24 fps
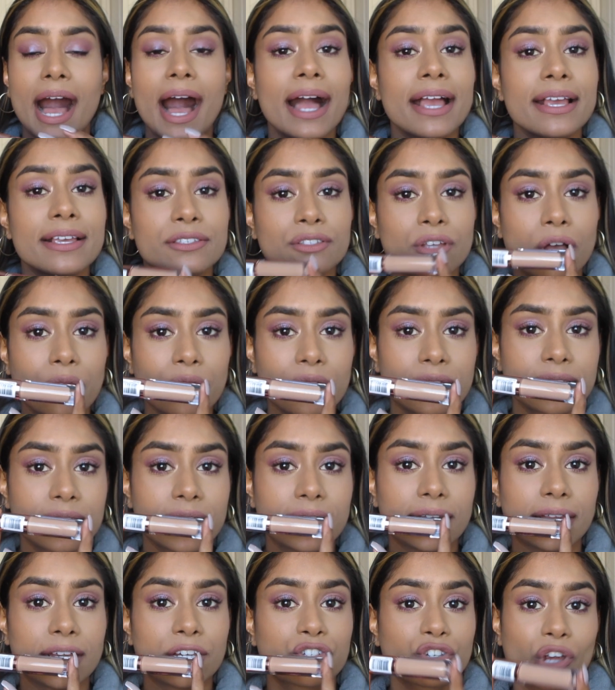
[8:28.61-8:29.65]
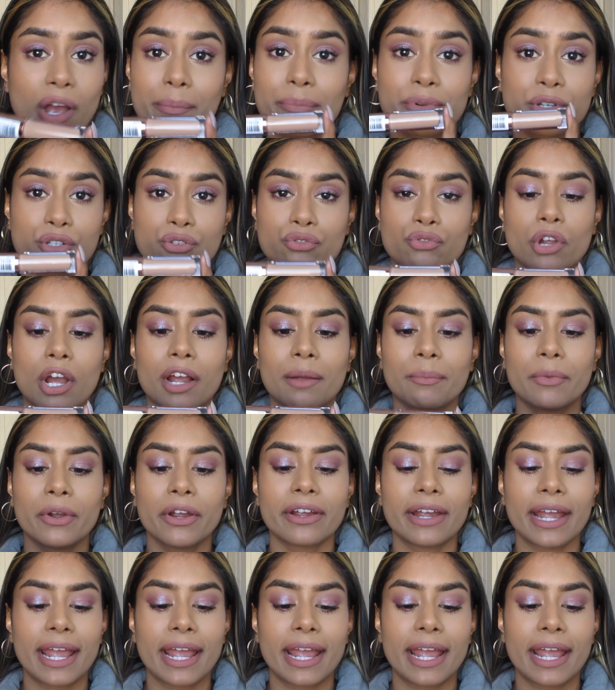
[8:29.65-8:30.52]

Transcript: I saw this in a Shoppers Drug Mart,